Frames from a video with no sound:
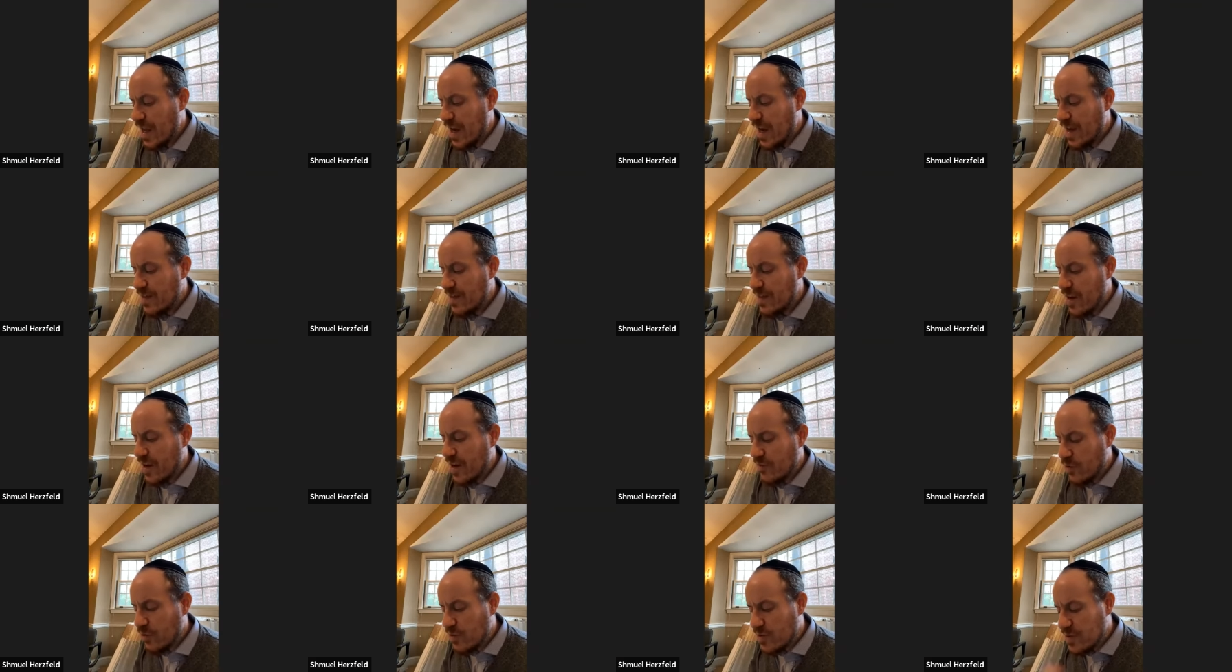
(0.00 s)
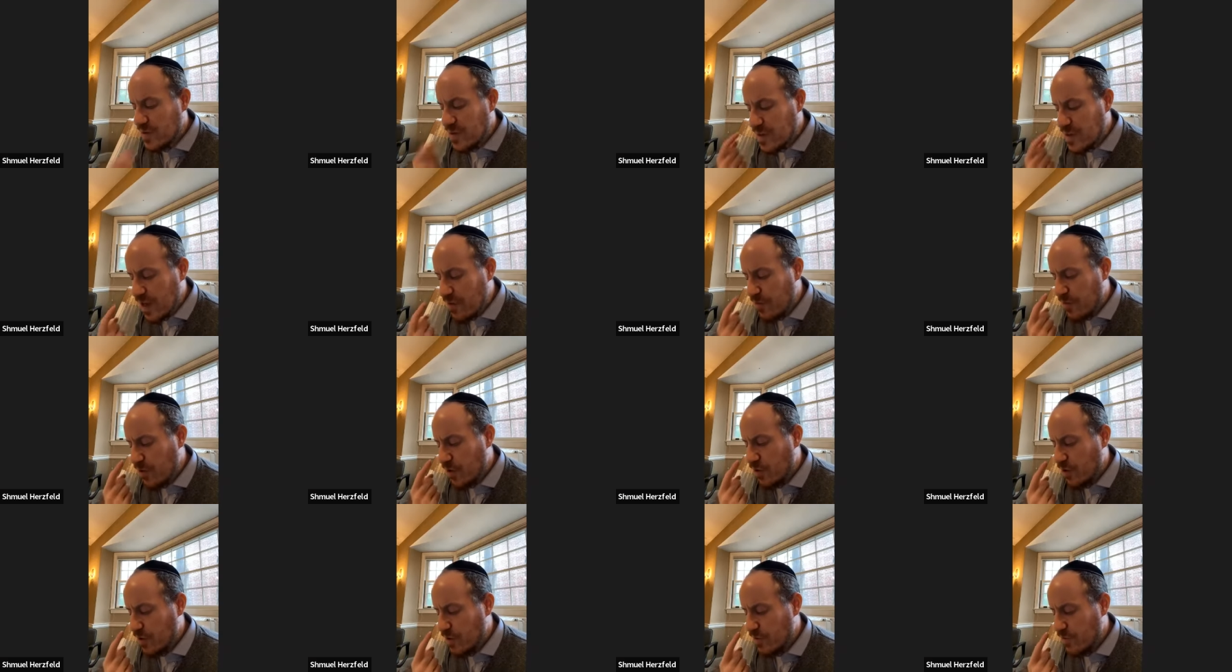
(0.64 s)
And therefore, it was
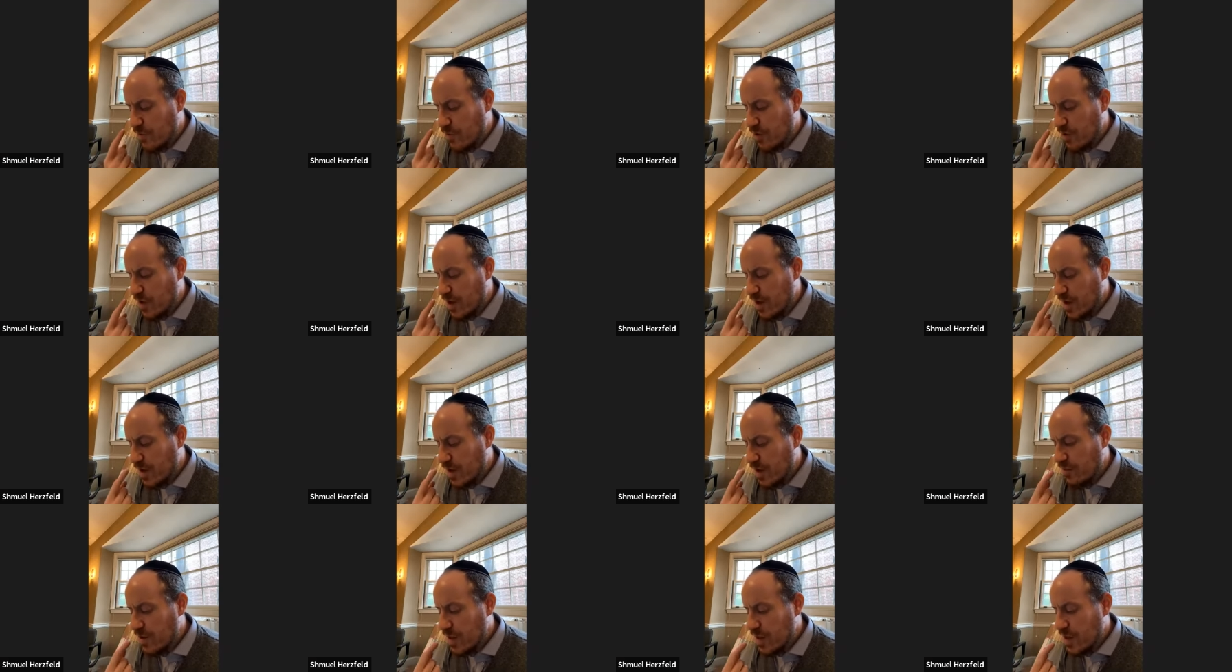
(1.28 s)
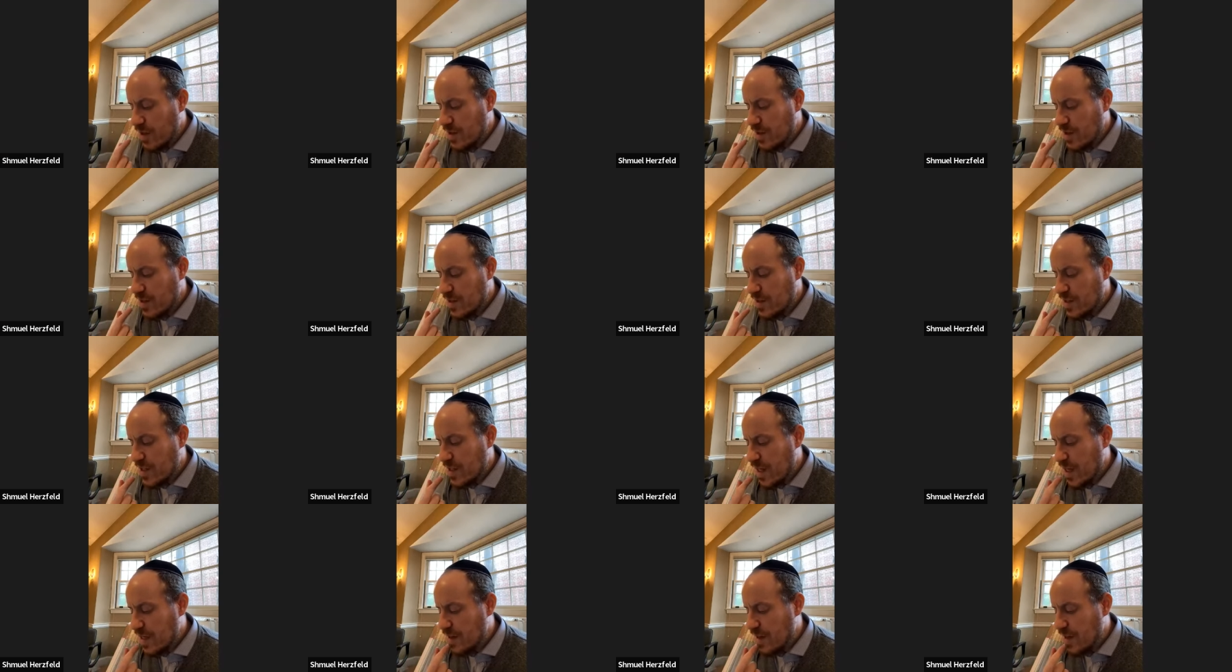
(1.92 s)
difficult for him to
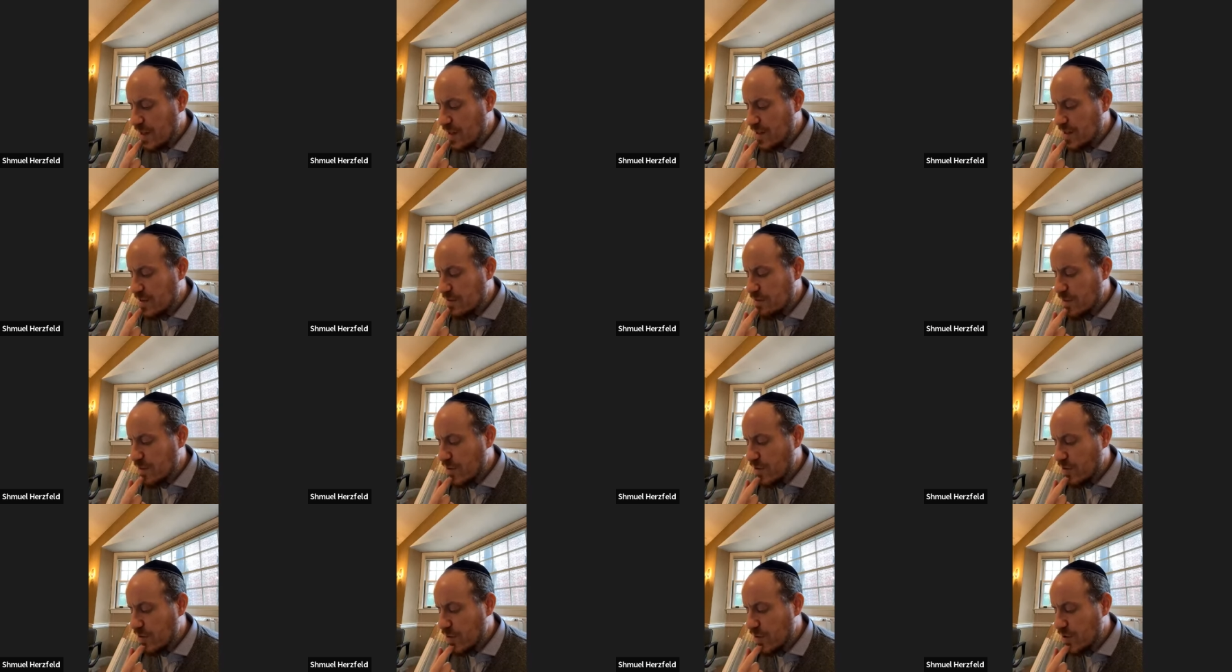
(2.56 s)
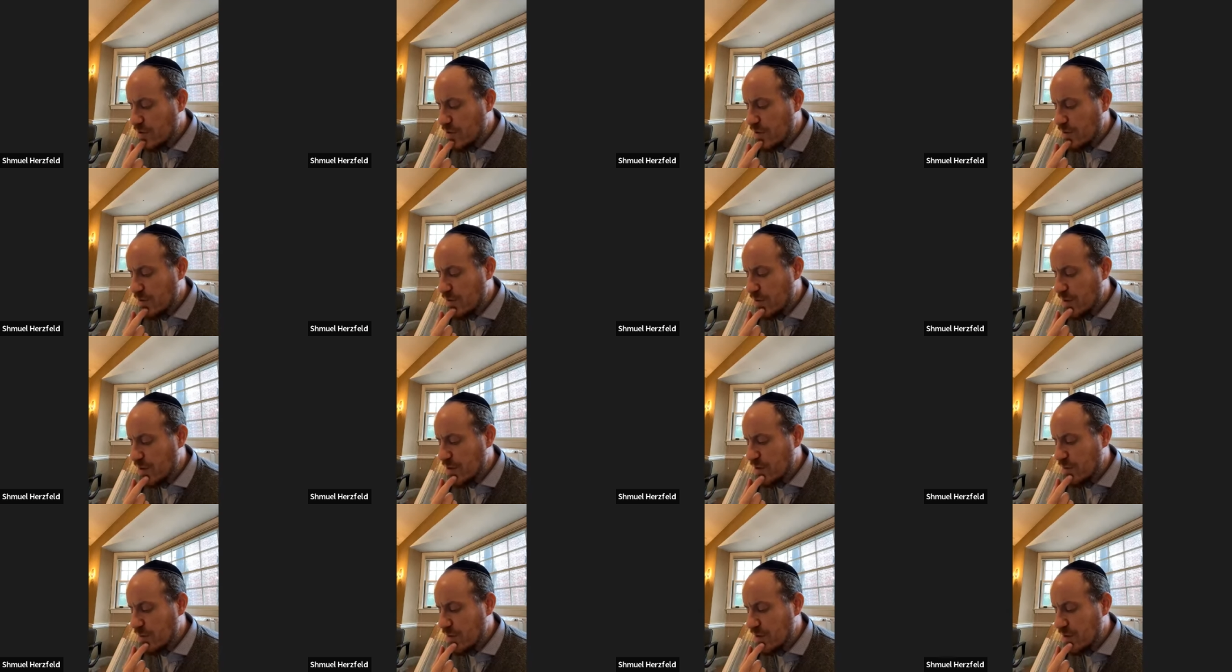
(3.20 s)
say this because Rabbi
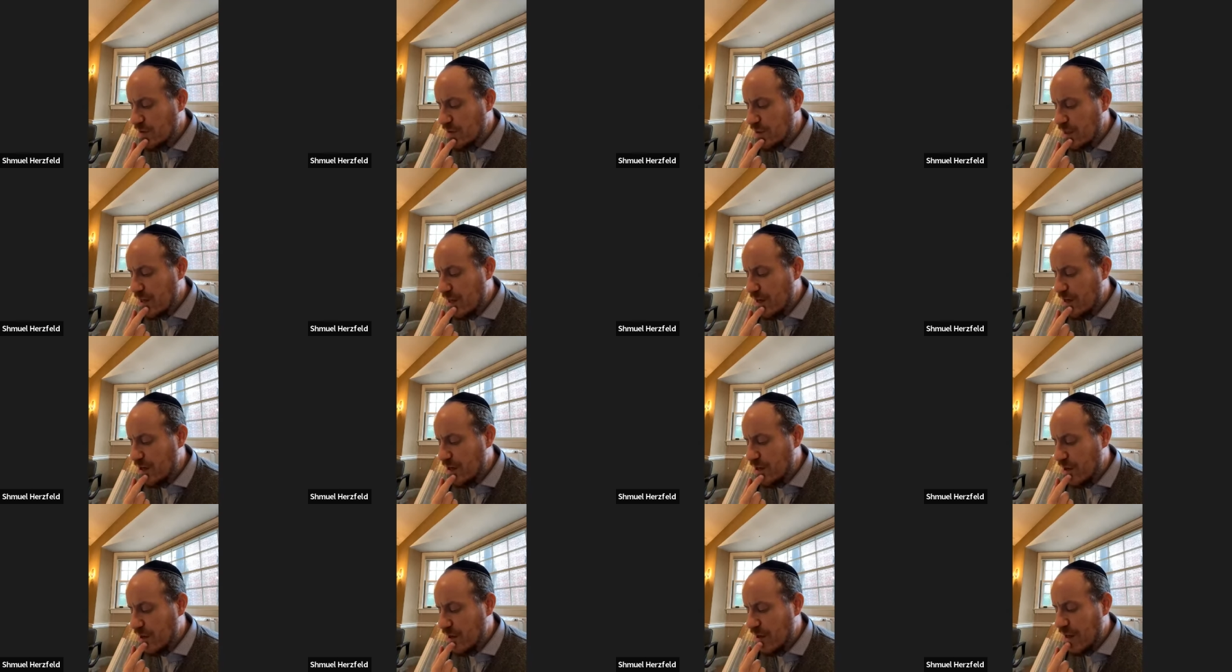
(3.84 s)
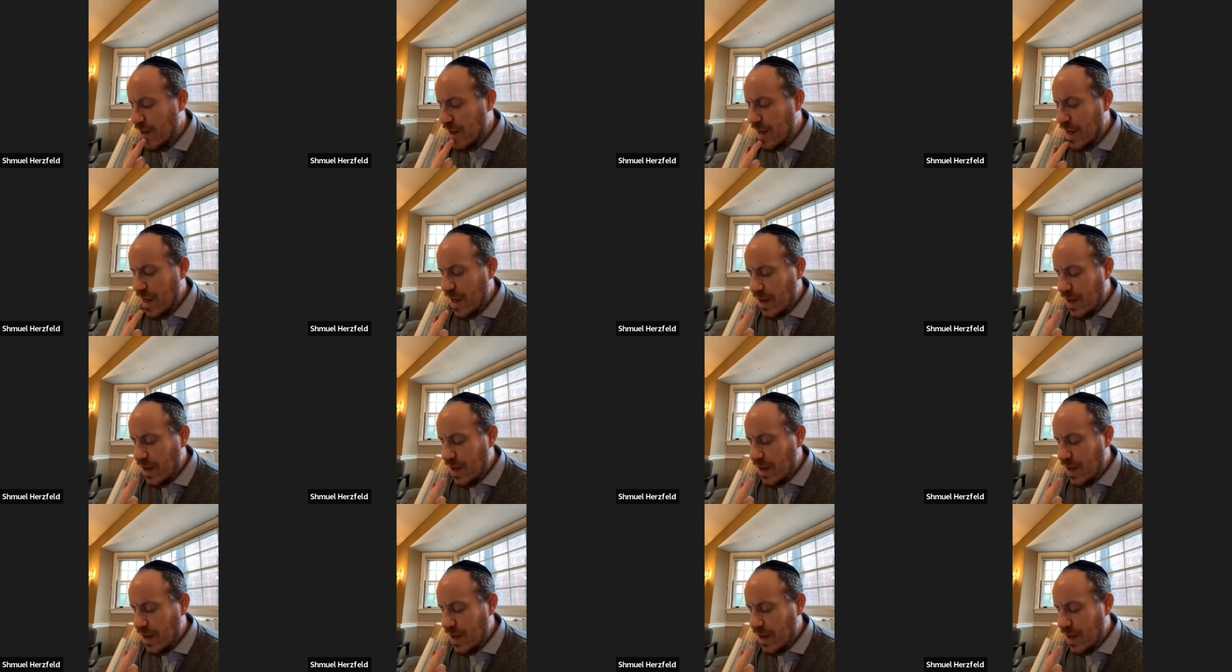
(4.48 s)
Lezer ben Azariah